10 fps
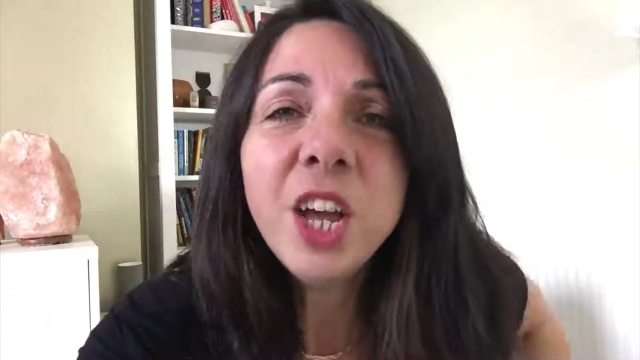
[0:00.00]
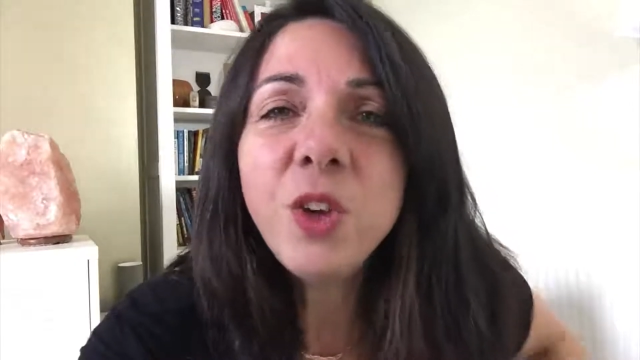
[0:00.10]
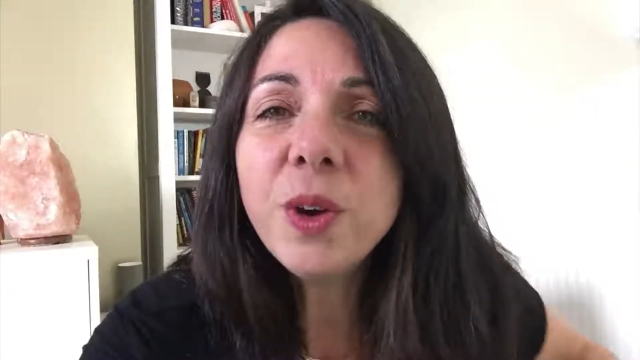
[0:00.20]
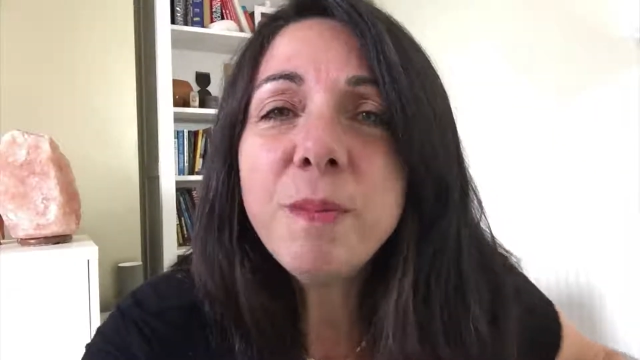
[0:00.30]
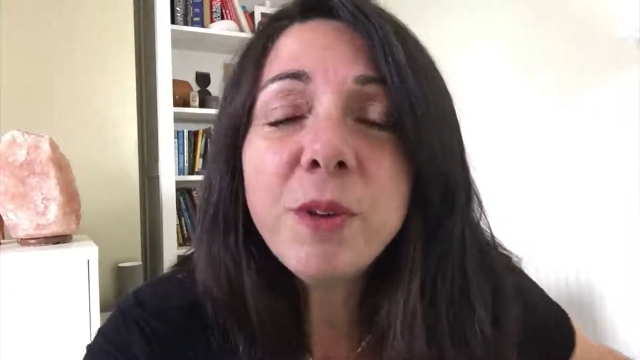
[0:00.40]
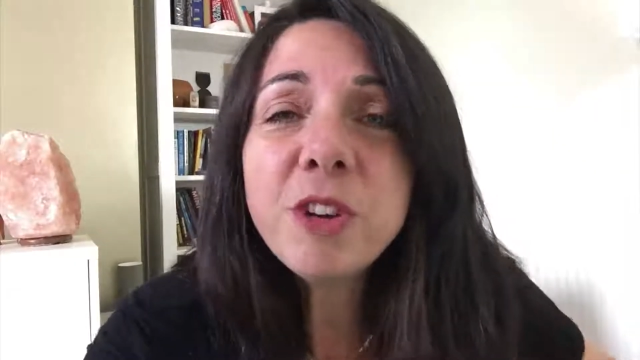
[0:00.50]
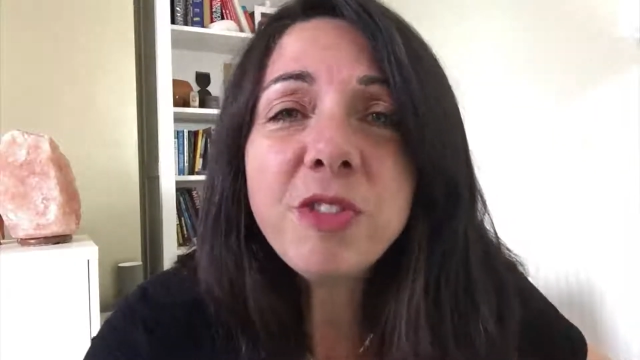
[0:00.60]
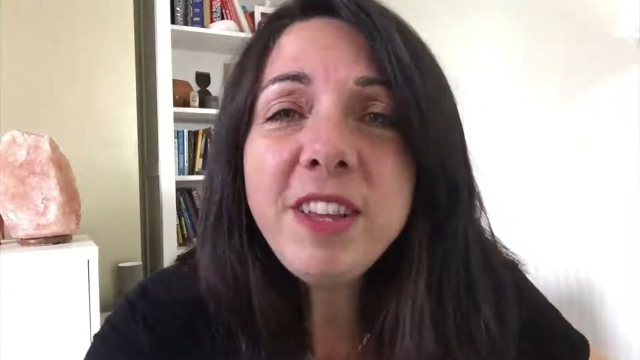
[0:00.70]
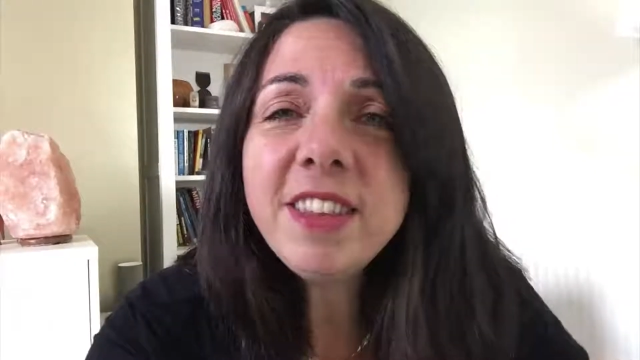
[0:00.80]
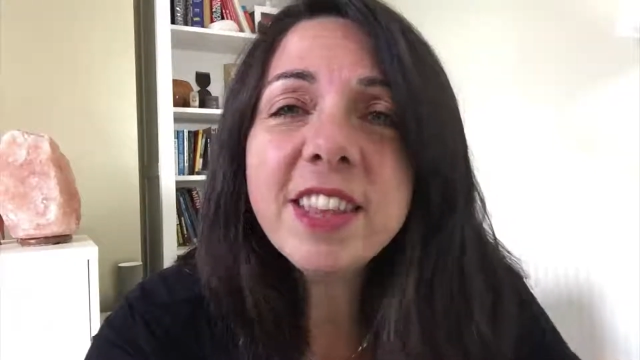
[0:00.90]
You're
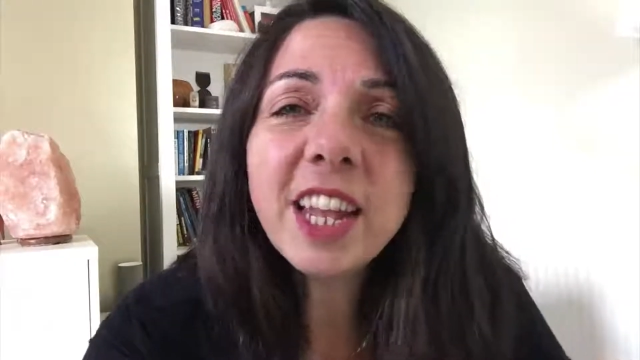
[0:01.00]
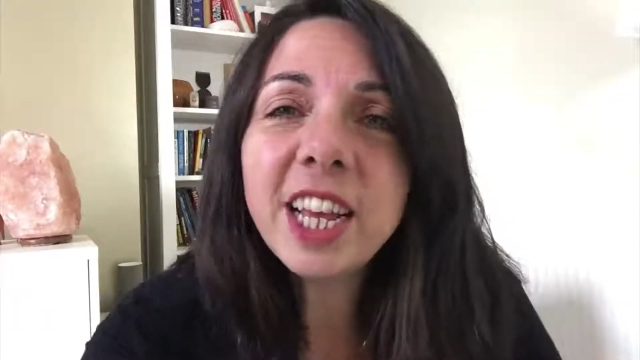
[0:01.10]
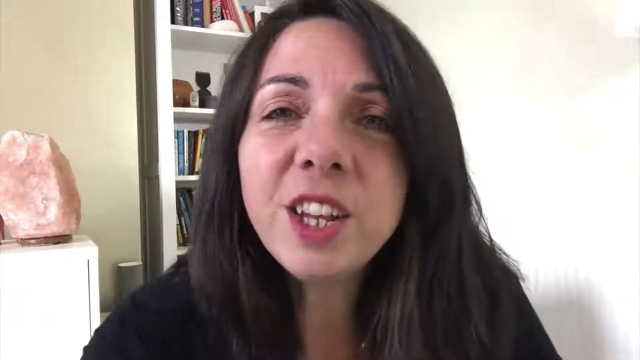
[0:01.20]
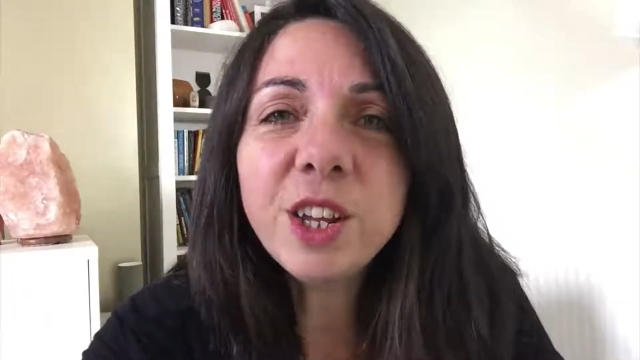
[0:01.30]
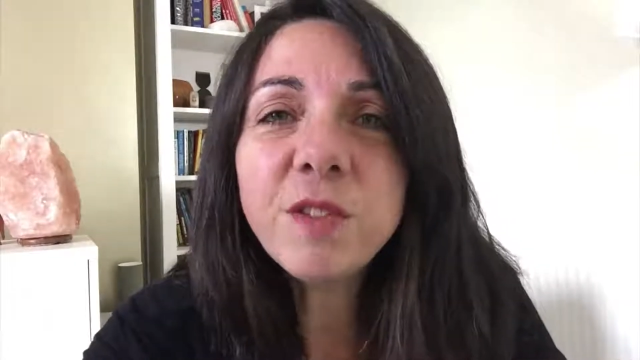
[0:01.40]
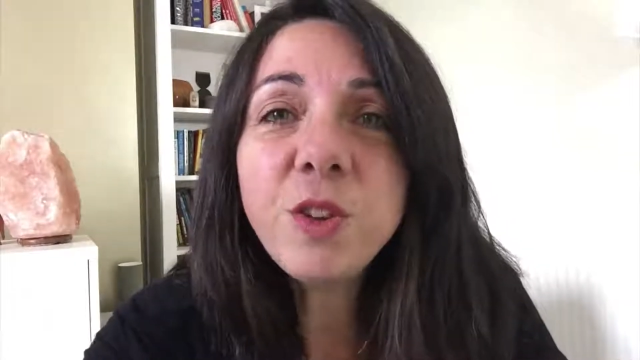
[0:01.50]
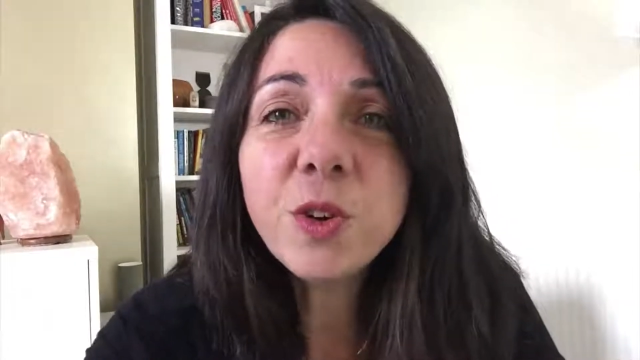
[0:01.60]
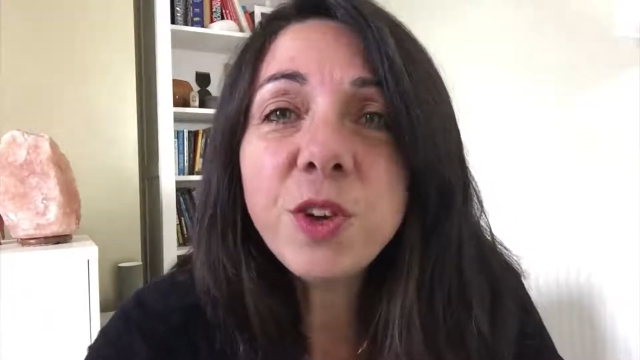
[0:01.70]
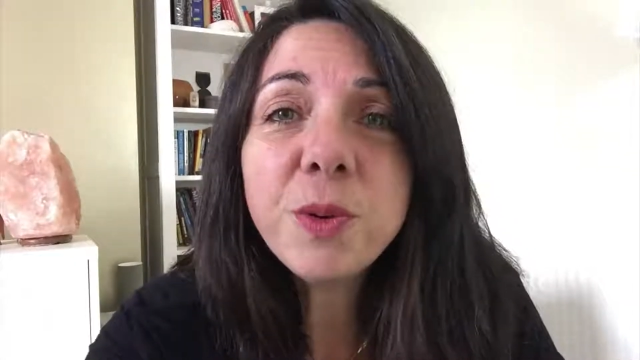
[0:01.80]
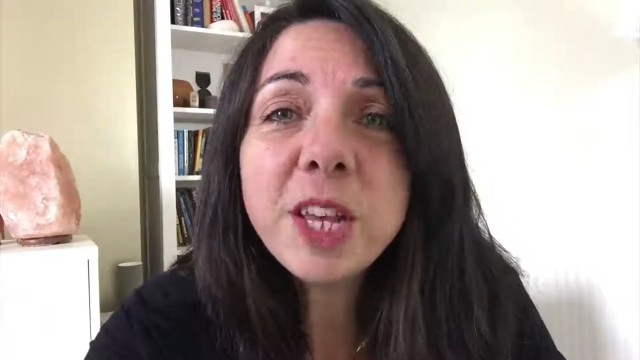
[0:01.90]
increasing the likelihood of
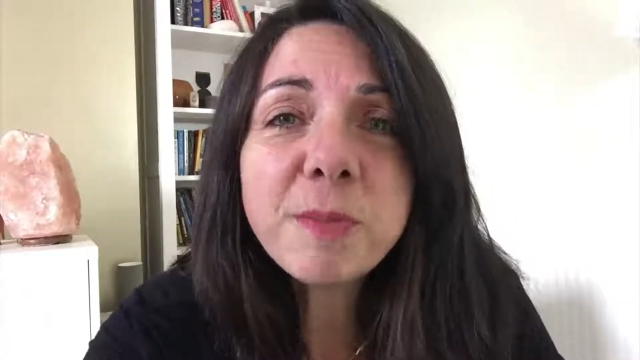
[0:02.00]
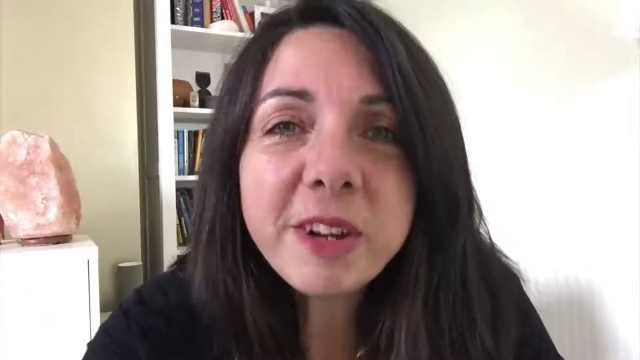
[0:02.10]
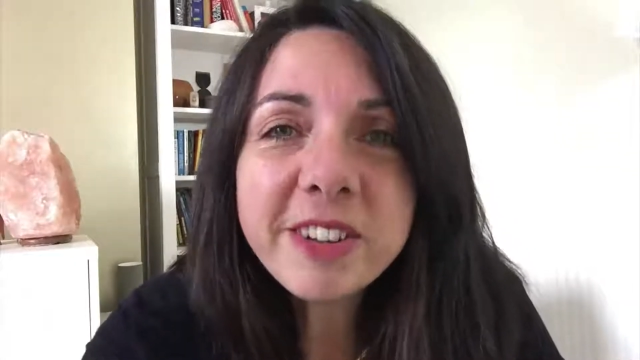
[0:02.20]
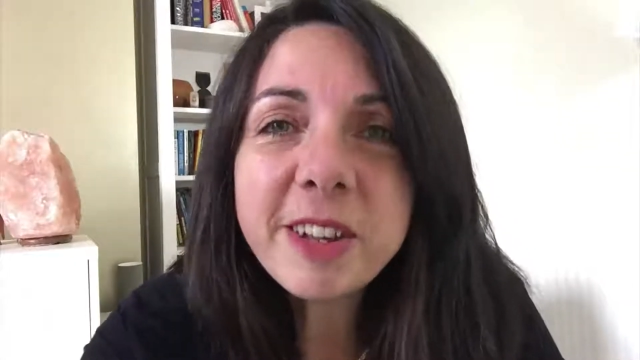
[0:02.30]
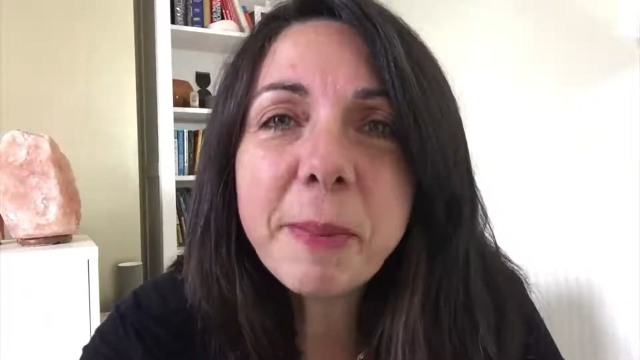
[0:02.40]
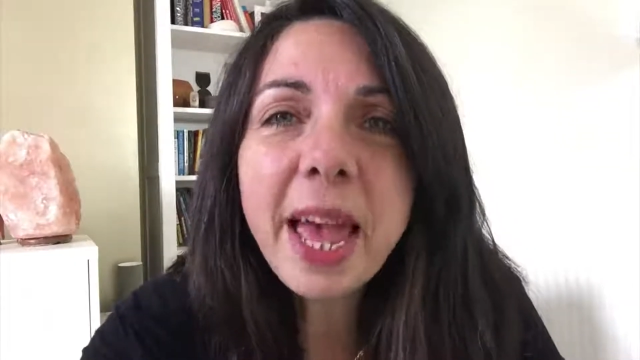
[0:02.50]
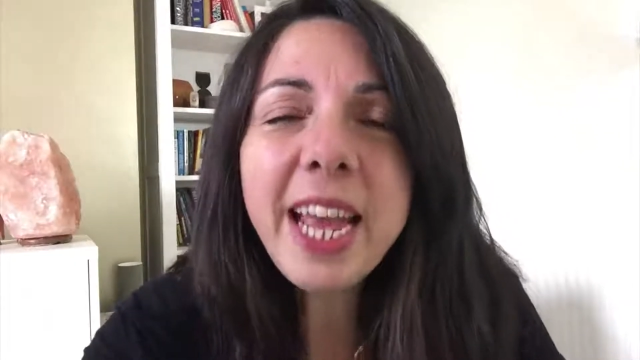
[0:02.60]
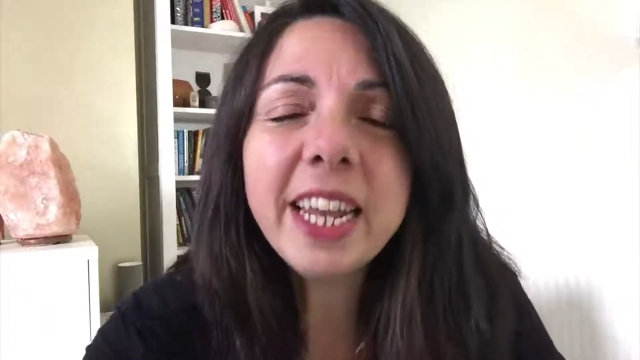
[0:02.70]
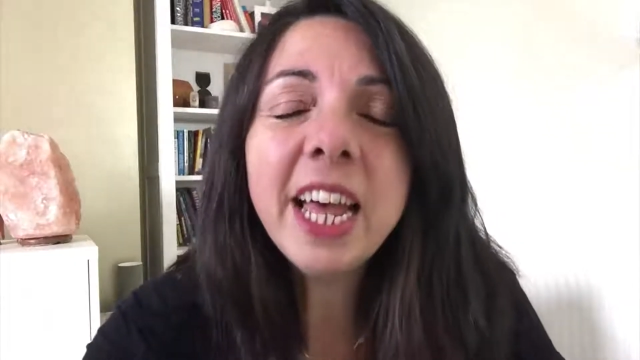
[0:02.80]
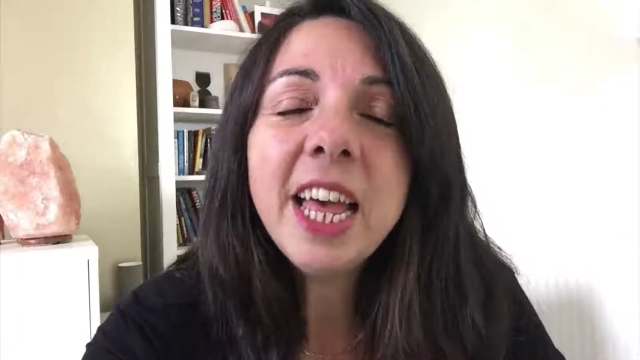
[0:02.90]
you experiencing
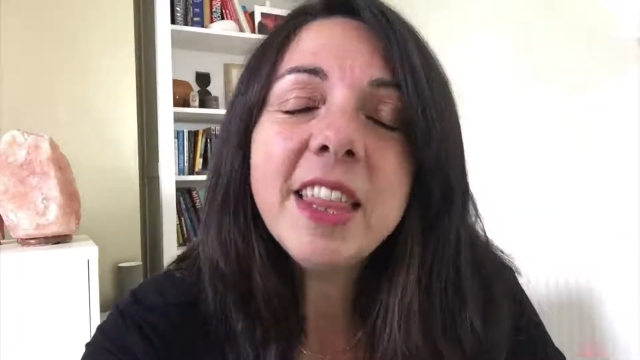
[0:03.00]
pain.